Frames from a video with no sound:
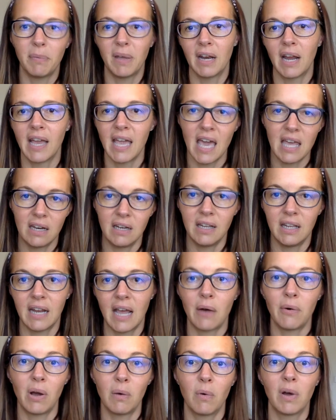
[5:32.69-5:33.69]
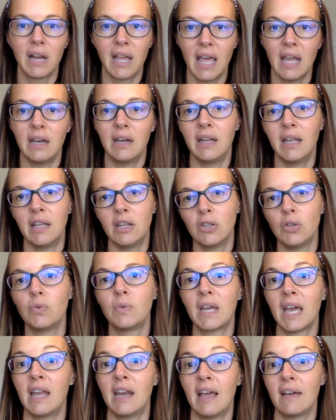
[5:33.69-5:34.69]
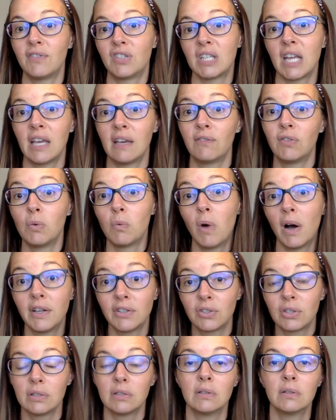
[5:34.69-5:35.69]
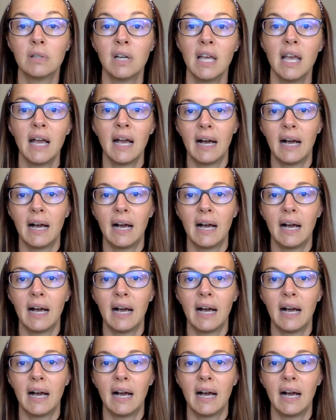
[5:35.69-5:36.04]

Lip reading: And I edit it how I want to edit it. You can have say if you want to,